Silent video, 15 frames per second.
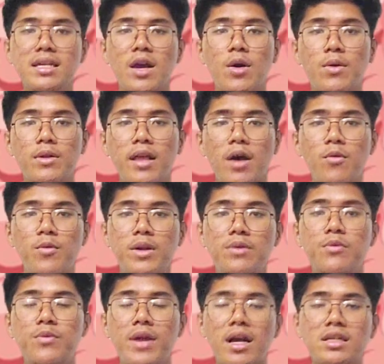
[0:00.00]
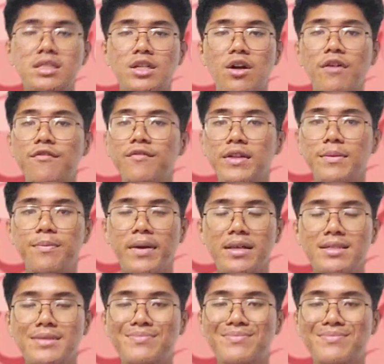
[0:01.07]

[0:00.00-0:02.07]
that will reaction of lipase.